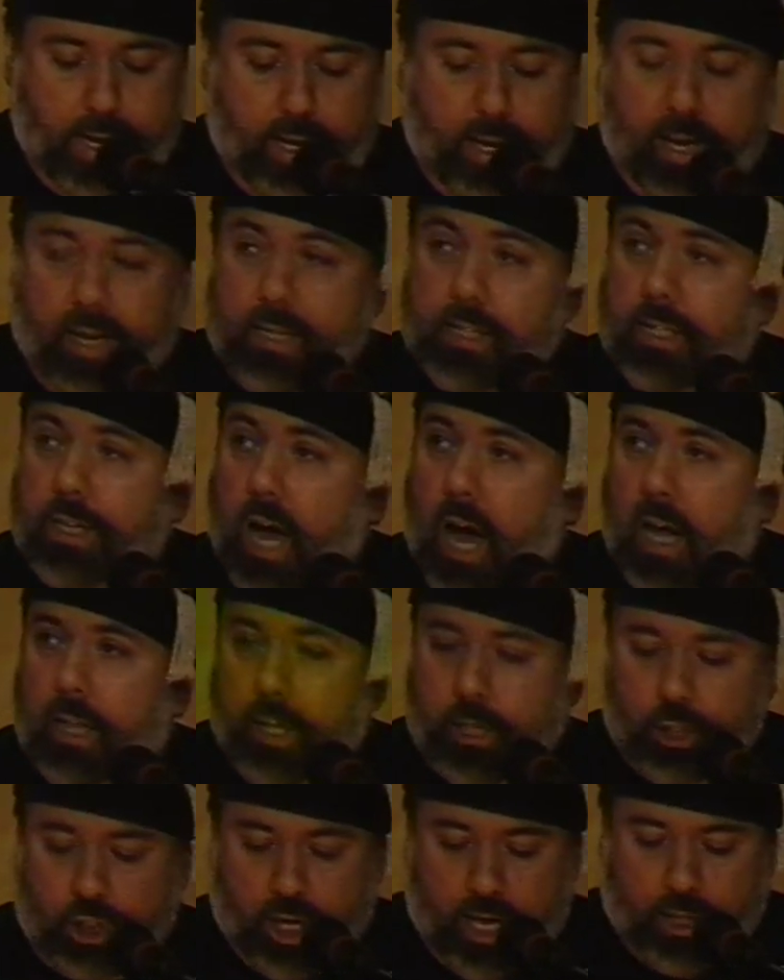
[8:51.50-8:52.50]
His
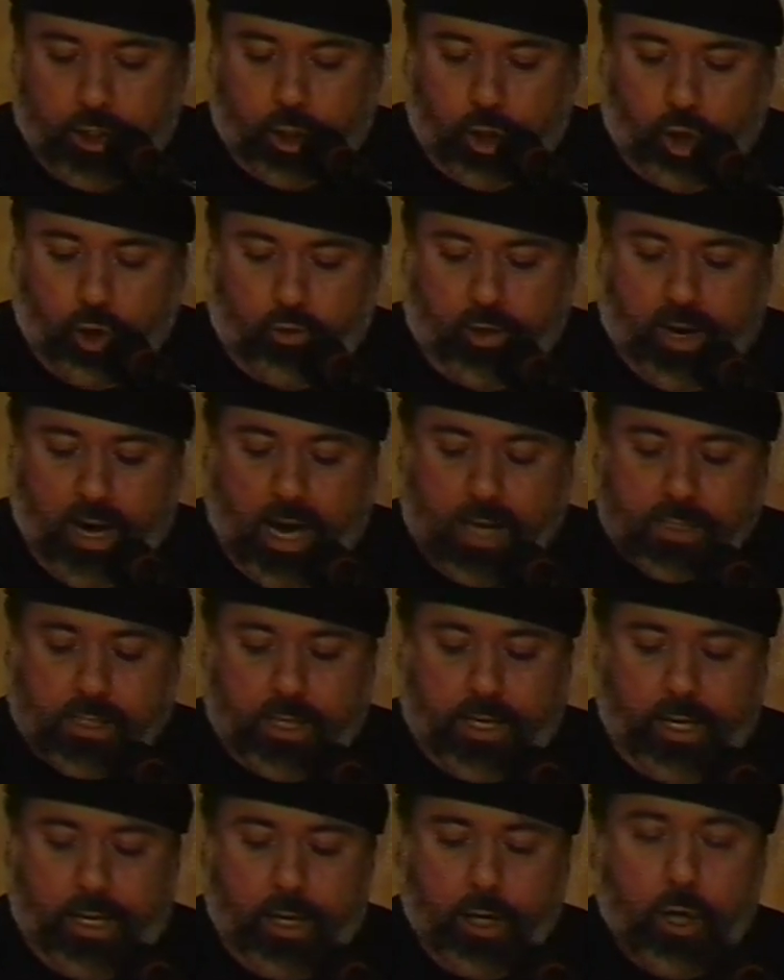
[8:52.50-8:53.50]
knowledge and
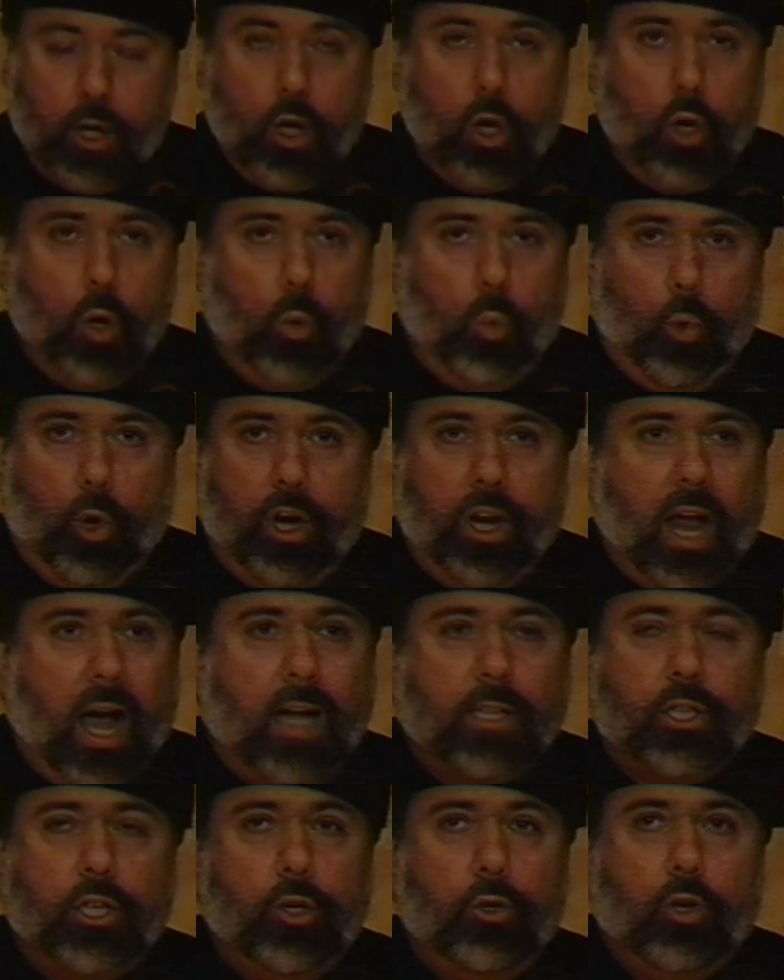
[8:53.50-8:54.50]
curiosity were
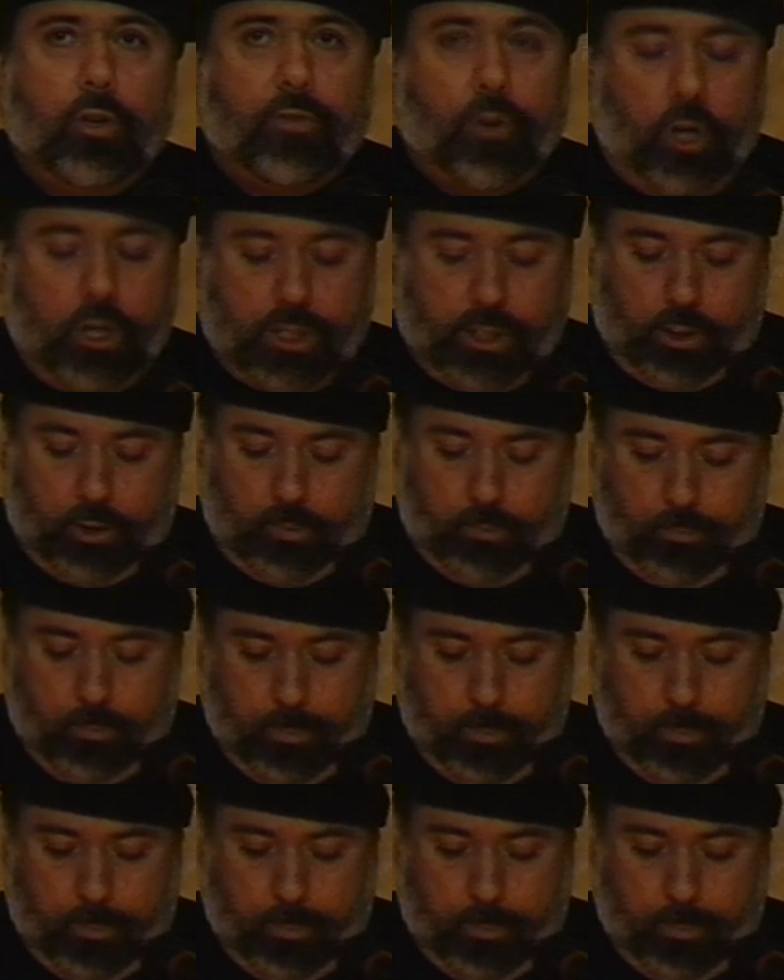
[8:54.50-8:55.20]
not universal.